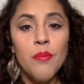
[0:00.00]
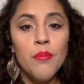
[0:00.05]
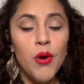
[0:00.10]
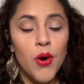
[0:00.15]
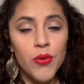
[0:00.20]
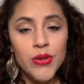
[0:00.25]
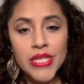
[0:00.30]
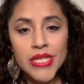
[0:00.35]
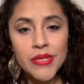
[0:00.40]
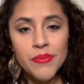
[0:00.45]

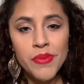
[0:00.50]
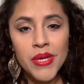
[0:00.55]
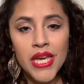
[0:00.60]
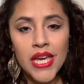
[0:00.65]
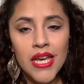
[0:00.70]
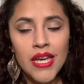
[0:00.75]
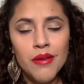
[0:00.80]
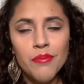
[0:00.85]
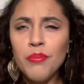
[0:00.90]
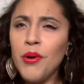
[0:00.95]
Post
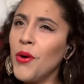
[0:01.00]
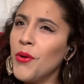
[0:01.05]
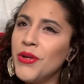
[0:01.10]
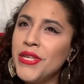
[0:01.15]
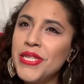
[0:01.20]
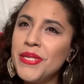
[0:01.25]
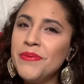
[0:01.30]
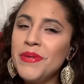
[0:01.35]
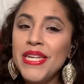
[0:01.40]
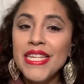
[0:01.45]
me
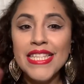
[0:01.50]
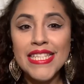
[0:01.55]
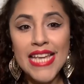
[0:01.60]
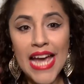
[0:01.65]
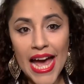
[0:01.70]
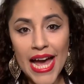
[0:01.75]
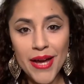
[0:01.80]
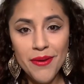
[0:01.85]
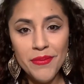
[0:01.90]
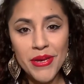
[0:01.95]
post me
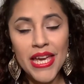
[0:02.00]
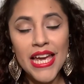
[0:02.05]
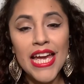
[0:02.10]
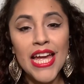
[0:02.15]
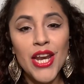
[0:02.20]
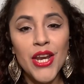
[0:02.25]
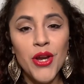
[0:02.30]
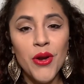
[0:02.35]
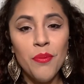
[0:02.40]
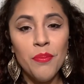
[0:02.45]
tag
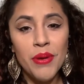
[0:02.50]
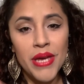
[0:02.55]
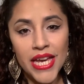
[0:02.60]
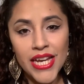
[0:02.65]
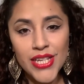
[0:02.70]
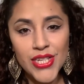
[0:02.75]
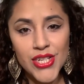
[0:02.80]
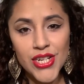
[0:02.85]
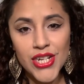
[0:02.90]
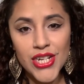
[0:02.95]
me in your
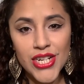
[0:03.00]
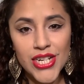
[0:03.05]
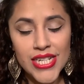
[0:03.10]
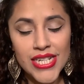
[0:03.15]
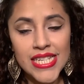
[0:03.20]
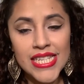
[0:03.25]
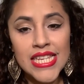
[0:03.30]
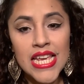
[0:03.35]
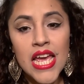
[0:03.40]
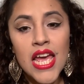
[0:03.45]

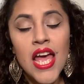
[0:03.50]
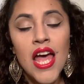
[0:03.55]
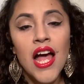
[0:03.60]
pictures.